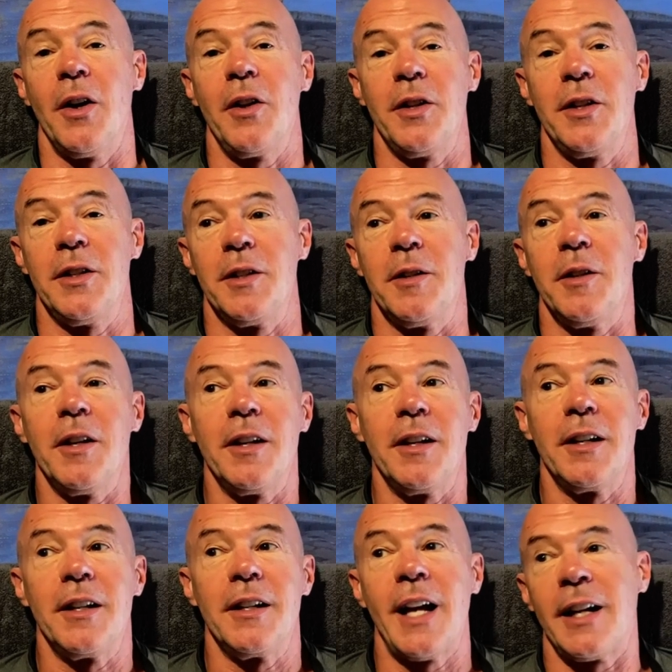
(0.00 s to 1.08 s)
All the
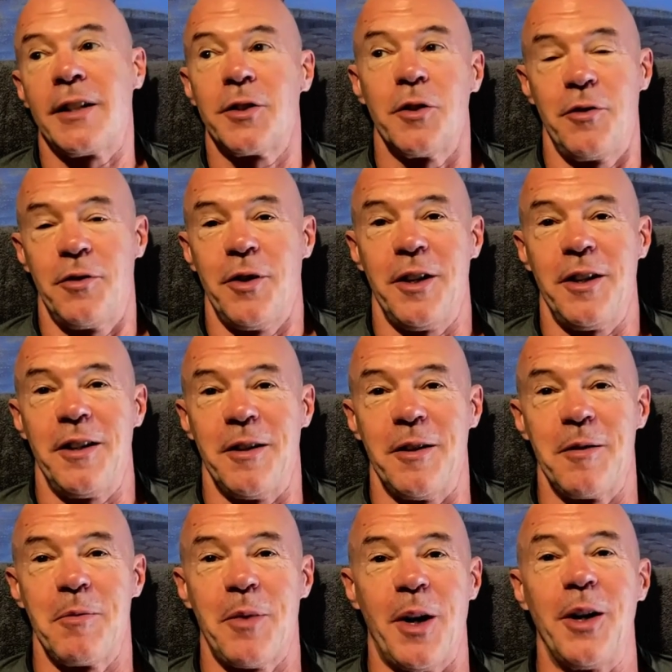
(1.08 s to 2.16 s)
not so
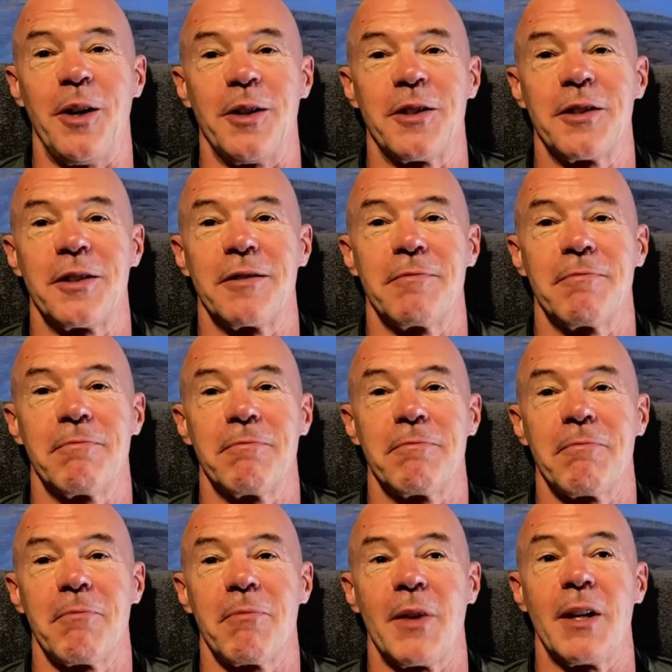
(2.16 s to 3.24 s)
fun parts
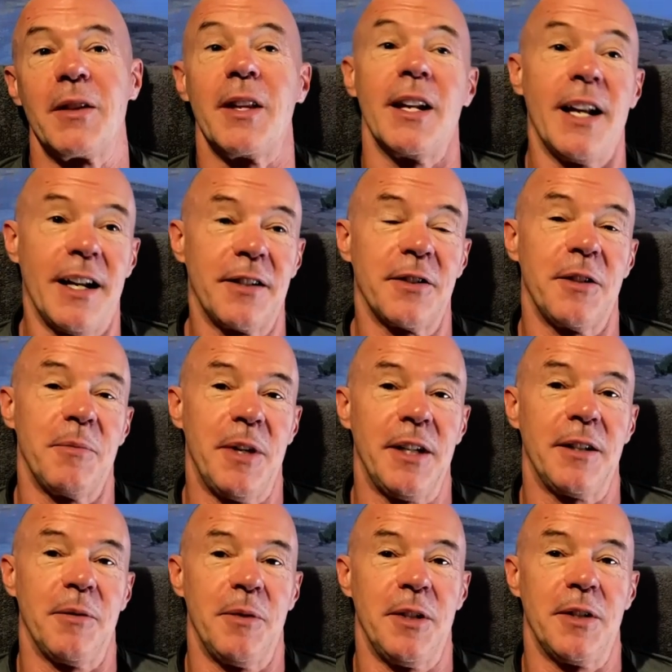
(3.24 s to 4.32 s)
that actually
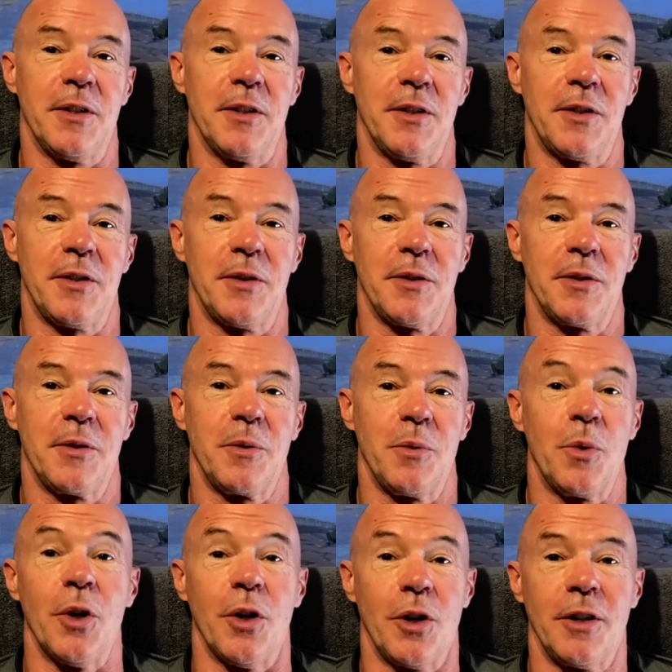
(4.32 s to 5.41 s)
make the business
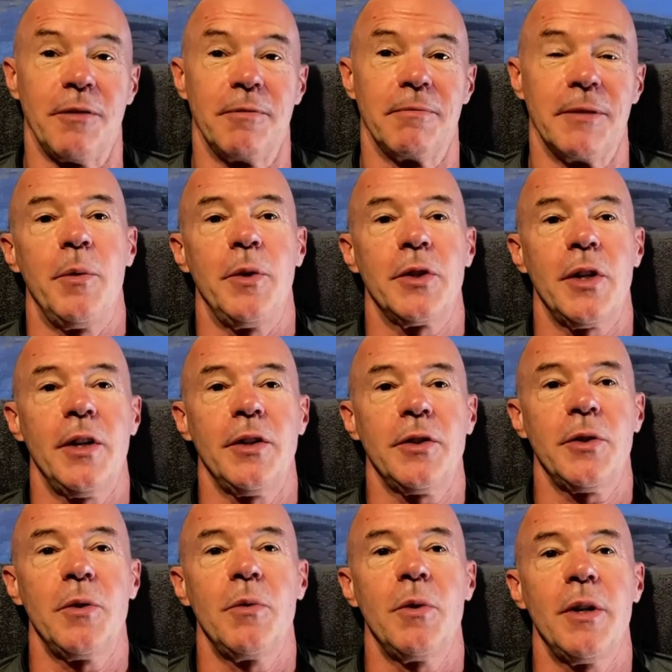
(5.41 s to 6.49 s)
work. But it was
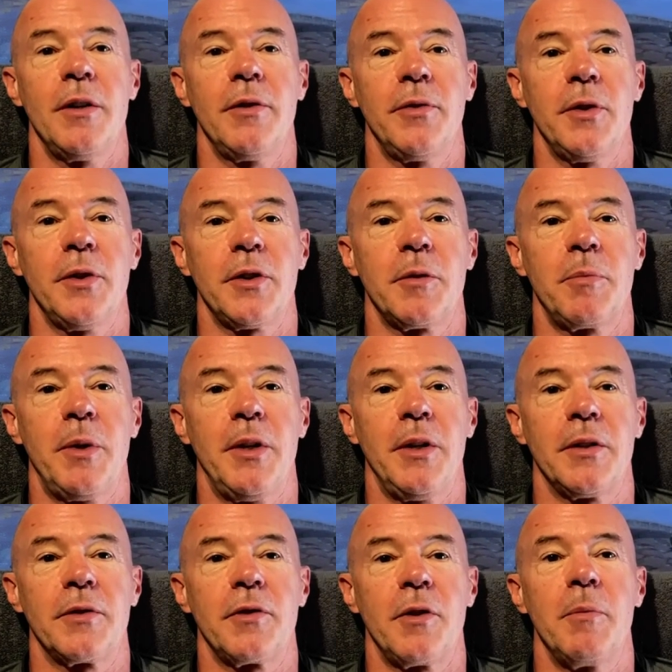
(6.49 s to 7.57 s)
also a wonderful
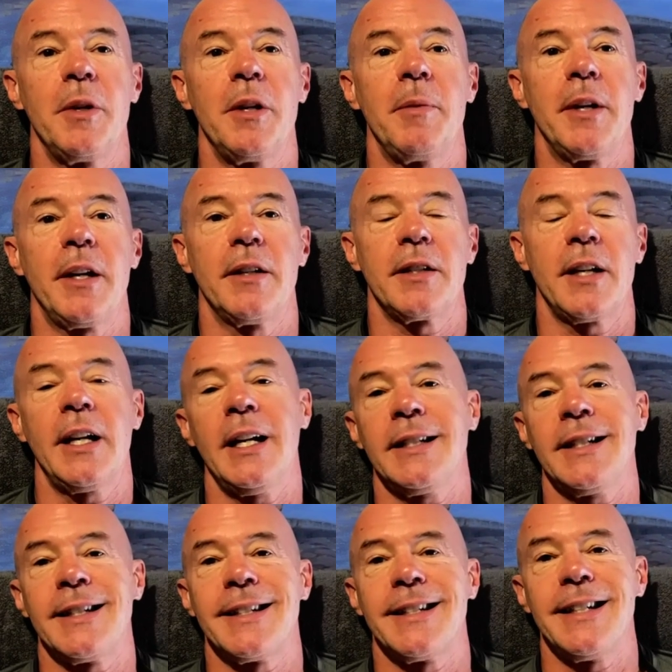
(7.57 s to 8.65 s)
experience for me because I
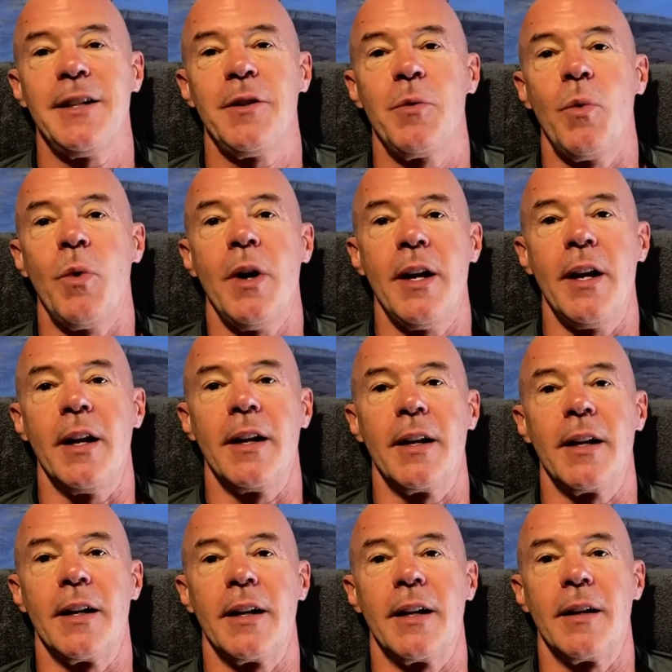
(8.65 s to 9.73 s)
got to see what
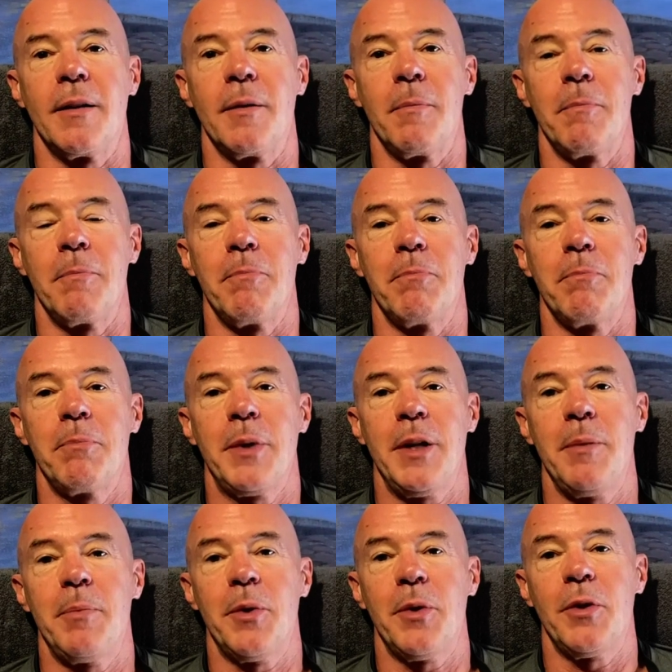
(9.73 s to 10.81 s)

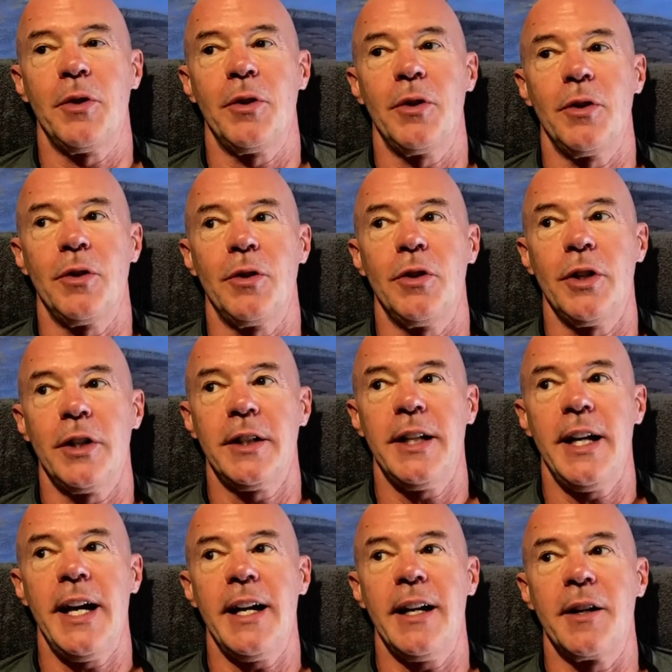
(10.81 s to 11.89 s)
people
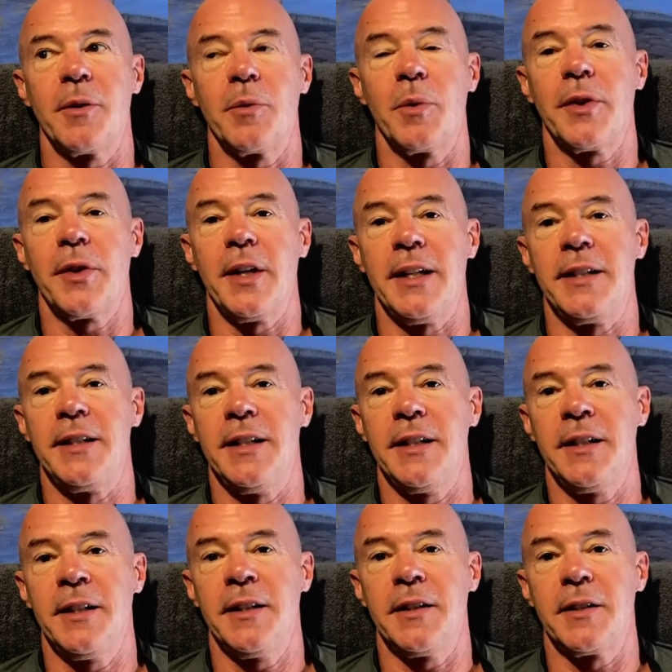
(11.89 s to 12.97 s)
looked at and what they
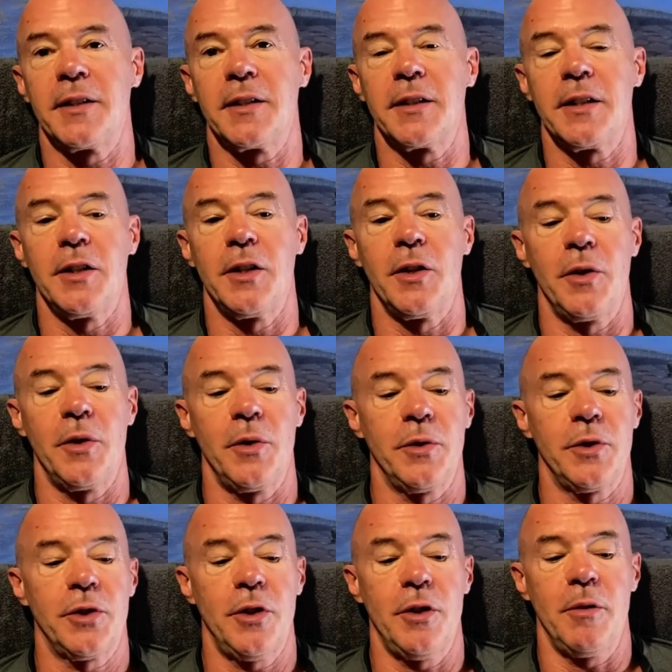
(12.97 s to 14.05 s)
didn't.
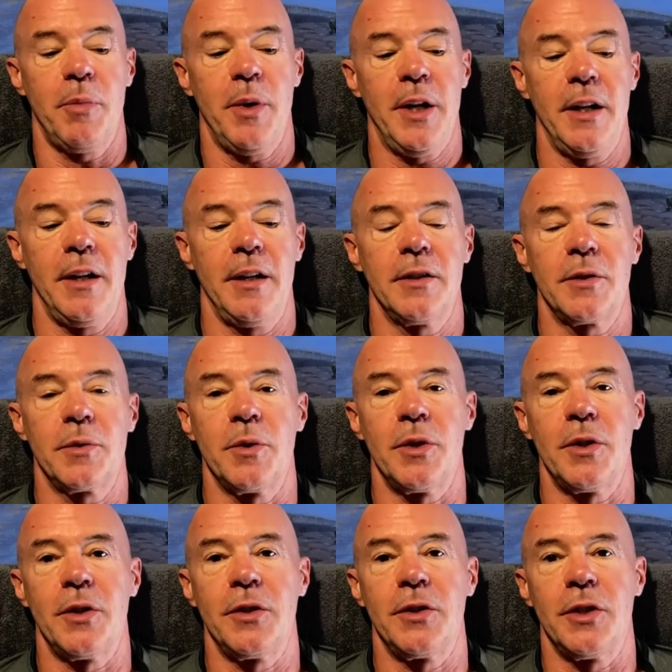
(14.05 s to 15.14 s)
Certain paintings
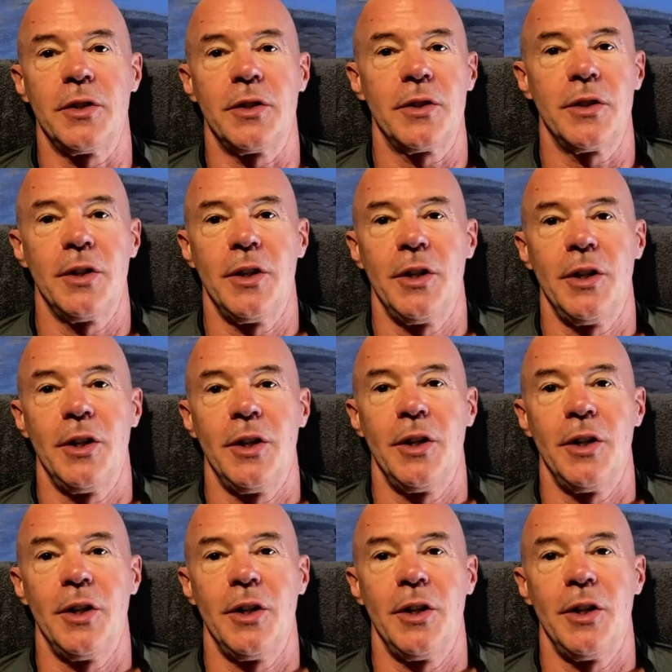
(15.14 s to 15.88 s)
were just